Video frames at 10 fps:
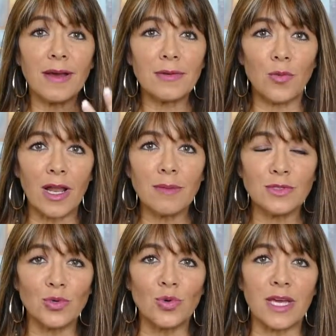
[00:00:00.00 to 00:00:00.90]
while I'm
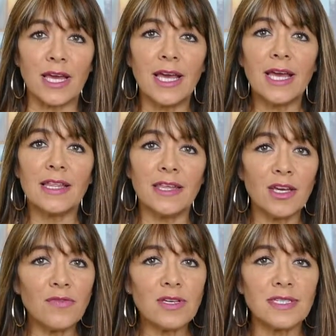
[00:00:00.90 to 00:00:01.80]
talking, think
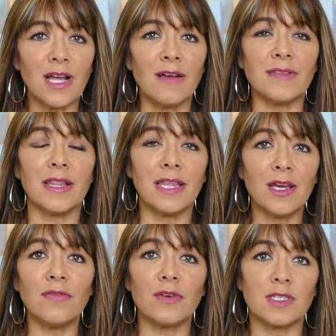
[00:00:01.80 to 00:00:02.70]
of yourselves and think
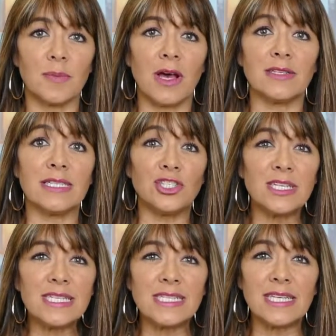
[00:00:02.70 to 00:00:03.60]
of your spouse and
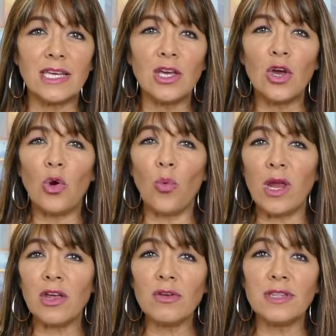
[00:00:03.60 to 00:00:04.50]
just see
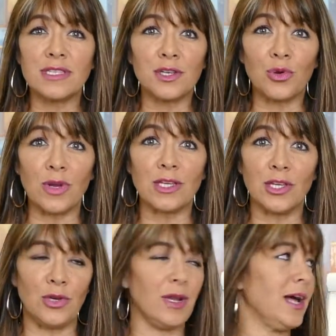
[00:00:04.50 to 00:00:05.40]
where on this grid
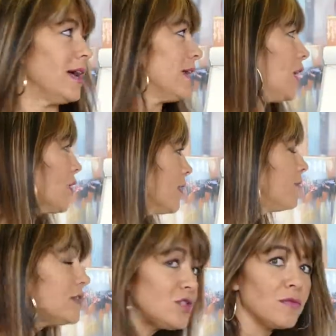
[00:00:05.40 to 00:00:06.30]
you lie. Okay,
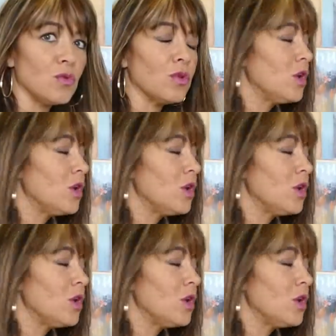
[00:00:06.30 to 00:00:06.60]
first of all,